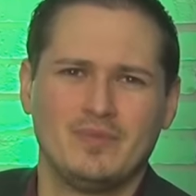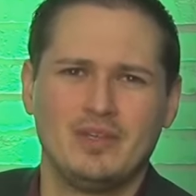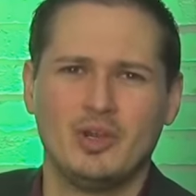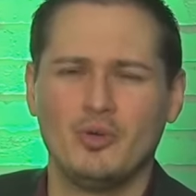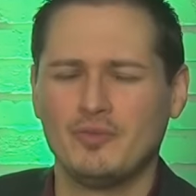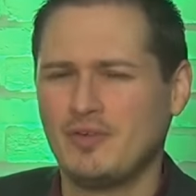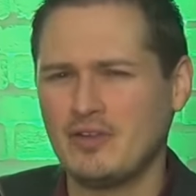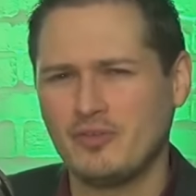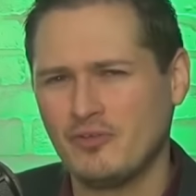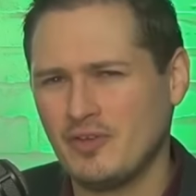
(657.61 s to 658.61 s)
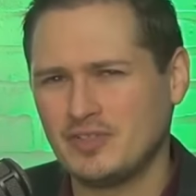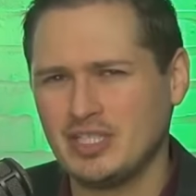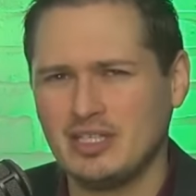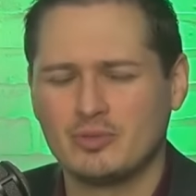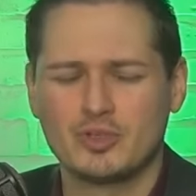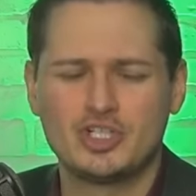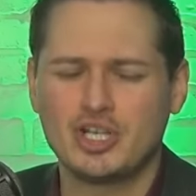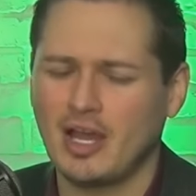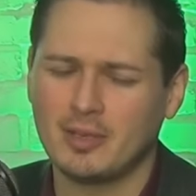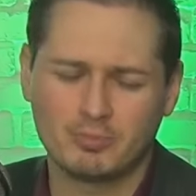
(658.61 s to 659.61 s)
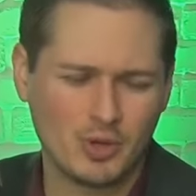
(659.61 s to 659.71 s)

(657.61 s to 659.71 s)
You know, the Fight for 15, there were giant